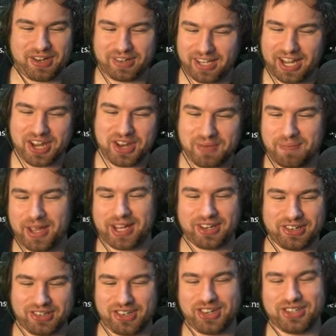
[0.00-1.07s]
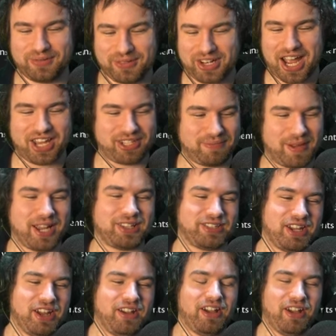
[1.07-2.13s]
allowing you to pick and choose which aspects
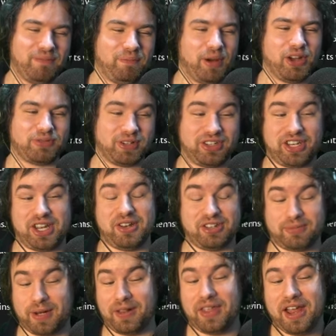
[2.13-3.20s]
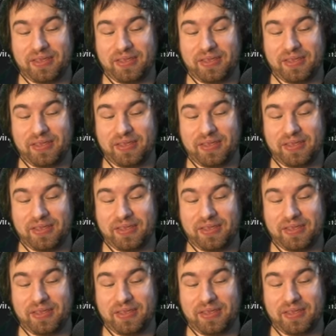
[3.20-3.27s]
of post-processing you just built.